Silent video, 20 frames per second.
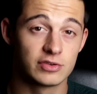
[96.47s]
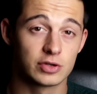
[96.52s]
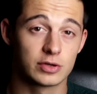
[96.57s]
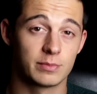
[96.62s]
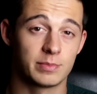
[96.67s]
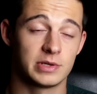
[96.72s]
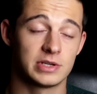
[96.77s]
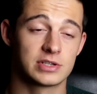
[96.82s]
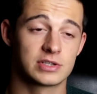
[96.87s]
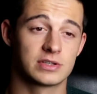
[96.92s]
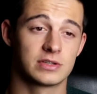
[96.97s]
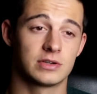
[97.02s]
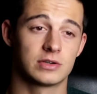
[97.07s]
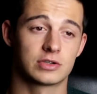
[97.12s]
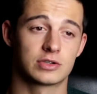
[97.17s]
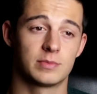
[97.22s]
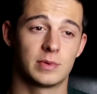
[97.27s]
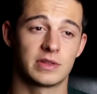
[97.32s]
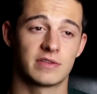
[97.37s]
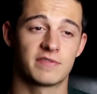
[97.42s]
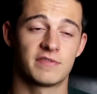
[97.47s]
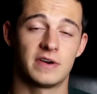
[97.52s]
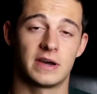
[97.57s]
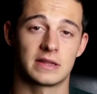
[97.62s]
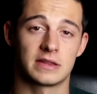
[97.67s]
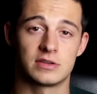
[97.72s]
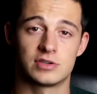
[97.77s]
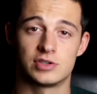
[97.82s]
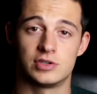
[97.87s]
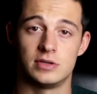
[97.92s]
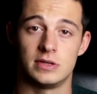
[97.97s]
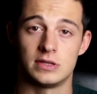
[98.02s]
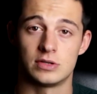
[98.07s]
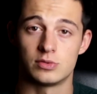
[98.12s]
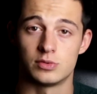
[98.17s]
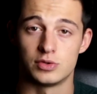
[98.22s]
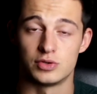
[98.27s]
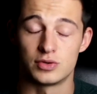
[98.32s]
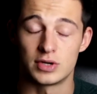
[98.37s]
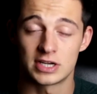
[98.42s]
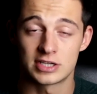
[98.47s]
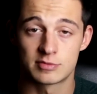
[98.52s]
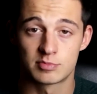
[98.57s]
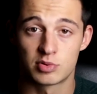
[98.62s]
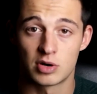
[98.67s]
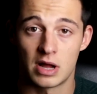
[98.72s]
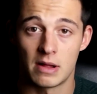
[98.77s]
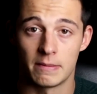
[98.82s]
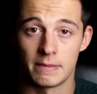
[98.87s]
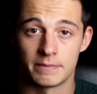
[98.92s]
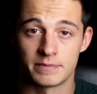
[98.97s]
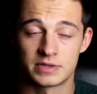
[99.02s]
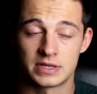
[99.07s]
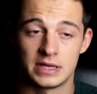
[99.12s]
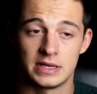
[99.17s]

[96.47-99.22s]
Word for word: Jordan Peterson talks about the fact that you need to address problems,